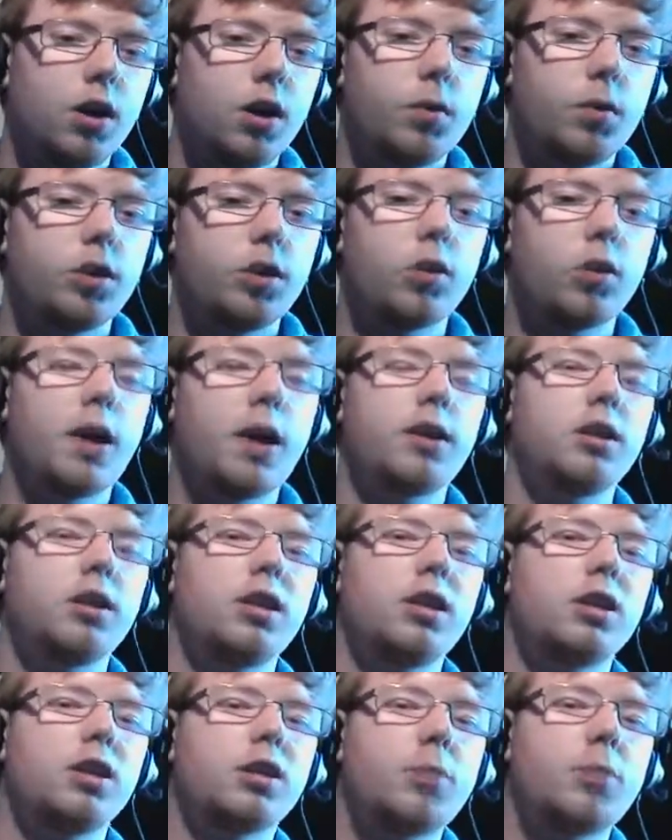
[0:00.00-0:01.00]
do actually see
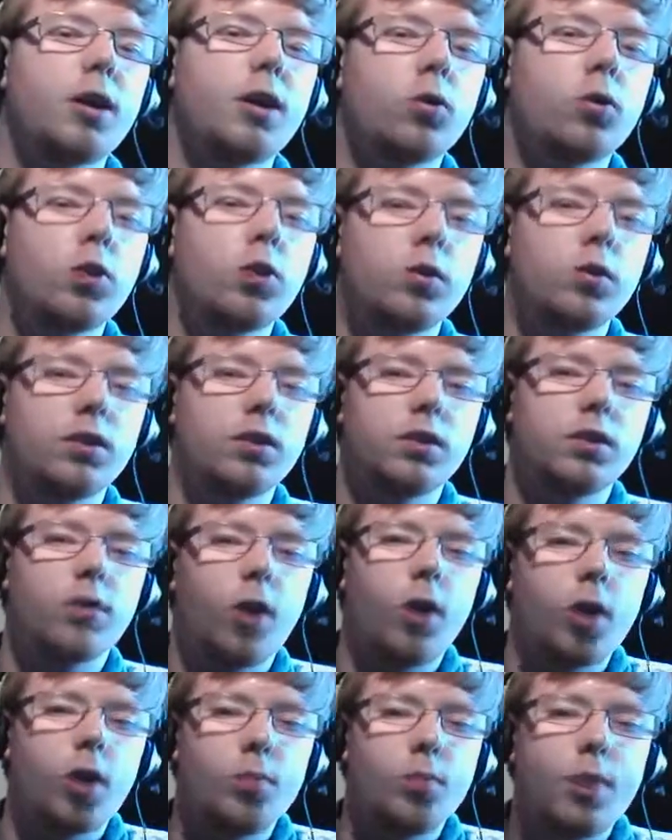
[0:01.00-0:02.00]
the Smeargle uses
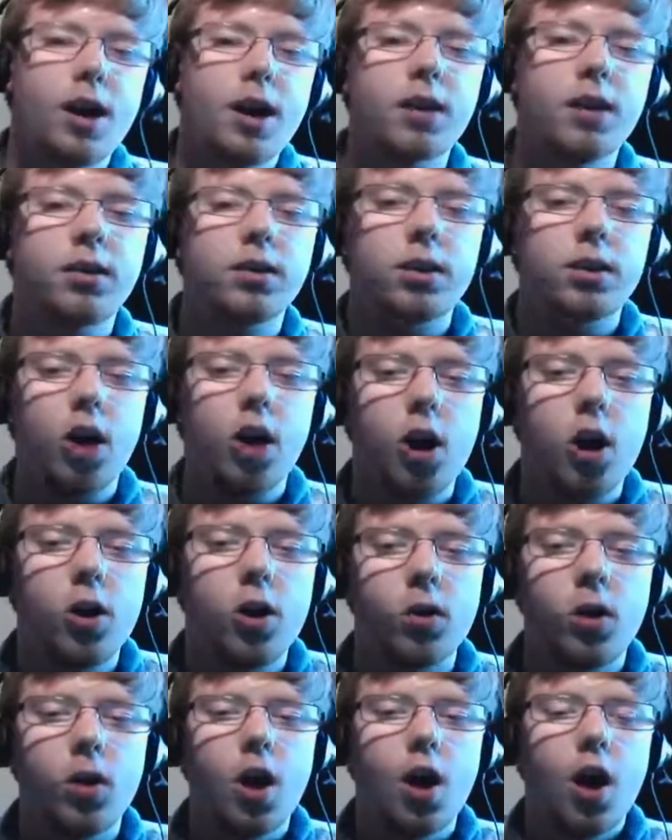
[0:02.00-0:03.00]
Follow Me, so
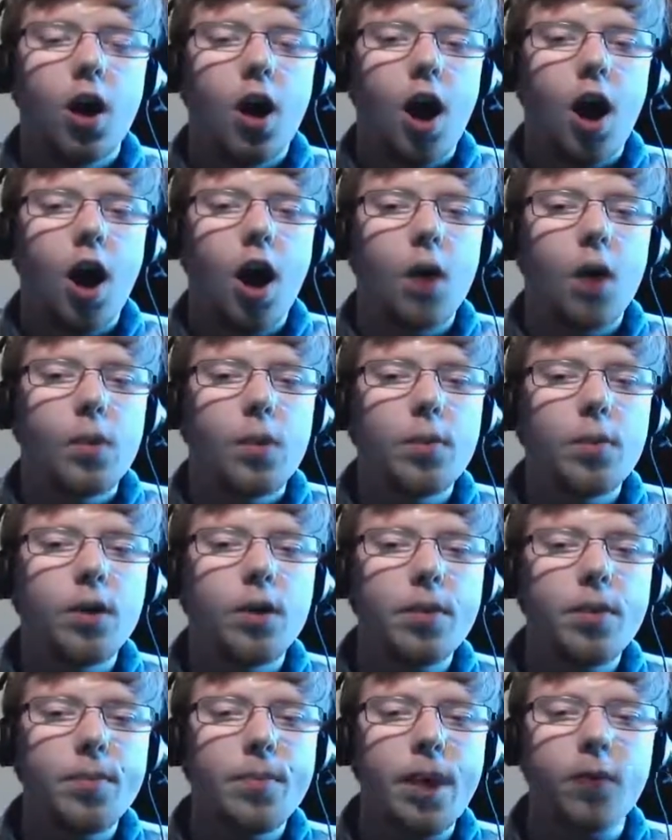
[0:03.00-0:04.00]
we would have
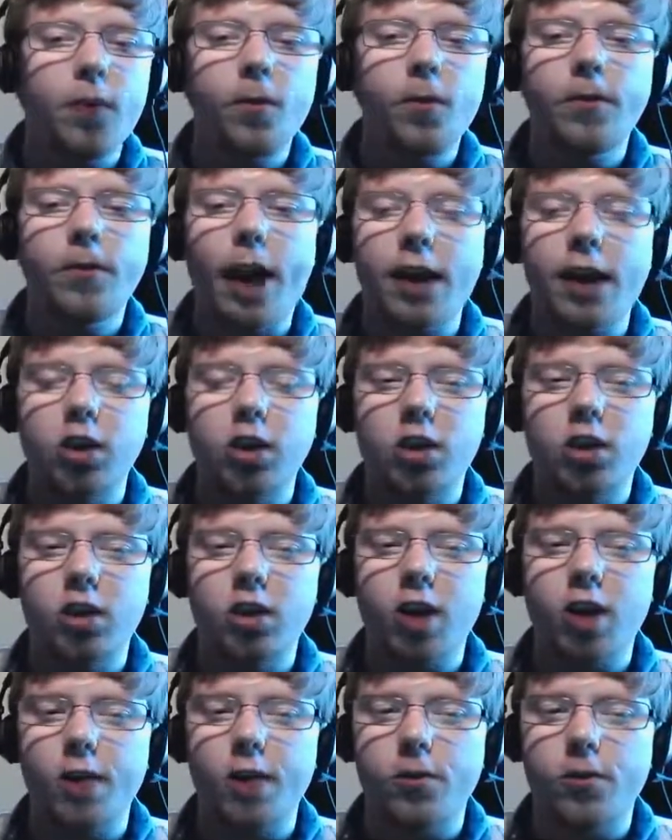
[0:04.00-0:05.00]
been better off actually just
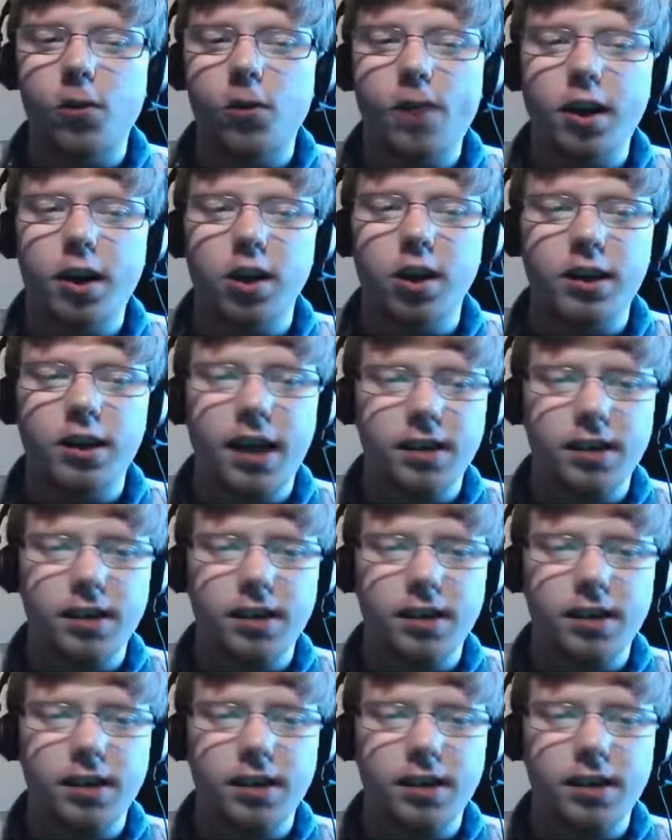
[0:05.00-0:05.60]
going for a regular Dazzling